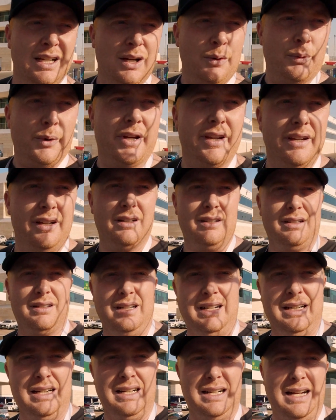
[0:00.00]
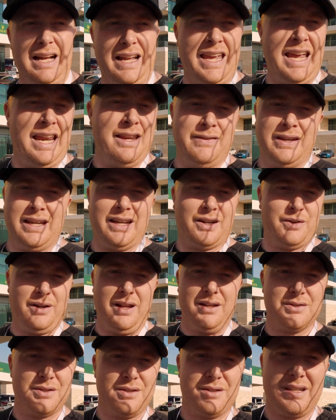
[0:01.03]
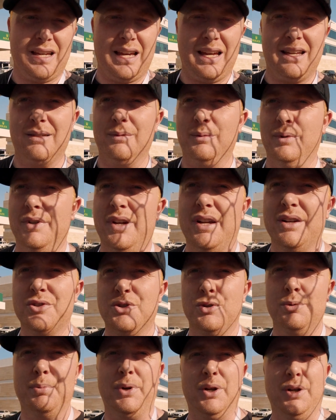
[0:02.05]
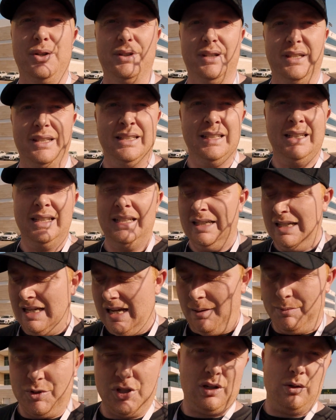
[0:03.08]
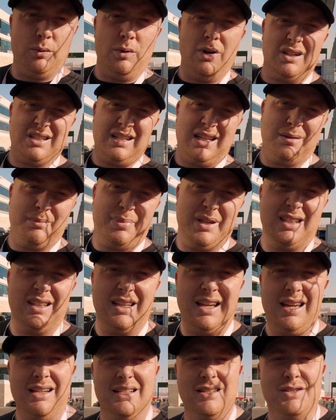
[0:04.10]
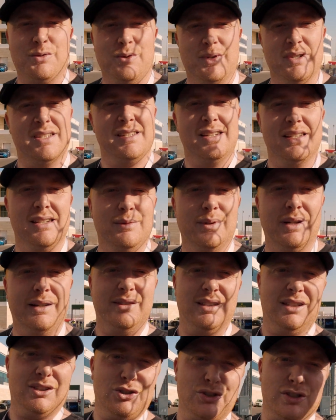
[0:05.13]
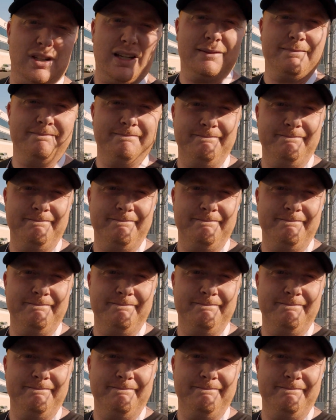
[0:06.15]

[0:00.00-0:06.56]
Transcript: we're here. I can't even get credentials yet. We're here super early. I'm just gonna walk down the pit lane and sort of see what everything looks like.